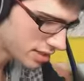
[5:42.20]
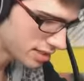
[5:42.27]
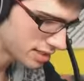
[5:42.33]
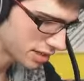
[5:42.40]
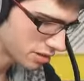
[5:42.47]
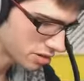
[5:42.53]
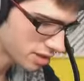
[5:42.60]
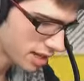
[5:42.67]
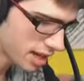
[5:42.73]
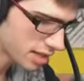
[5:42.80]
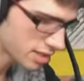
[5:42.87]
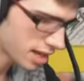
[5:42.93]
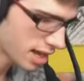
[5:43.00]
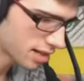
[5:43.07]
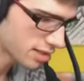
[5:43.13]
with Steel
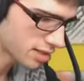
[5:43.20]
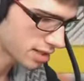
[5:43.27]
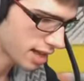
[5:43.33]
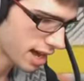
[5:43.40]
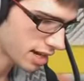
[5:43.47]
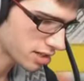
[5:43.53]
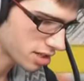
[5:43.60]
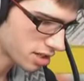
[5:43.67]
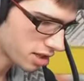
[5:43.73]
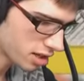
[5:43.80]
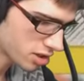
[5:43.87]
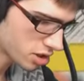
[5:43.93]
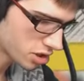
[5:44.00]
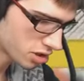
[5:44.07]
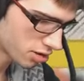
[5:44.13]
Slash and Slashing
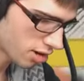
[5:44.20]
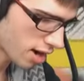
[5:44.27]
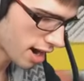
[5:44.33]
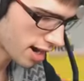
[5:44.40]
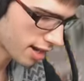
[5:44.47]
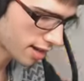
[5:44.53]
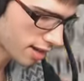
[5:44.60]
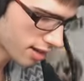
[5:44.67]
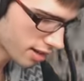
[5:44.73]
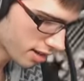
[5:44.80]
Strike.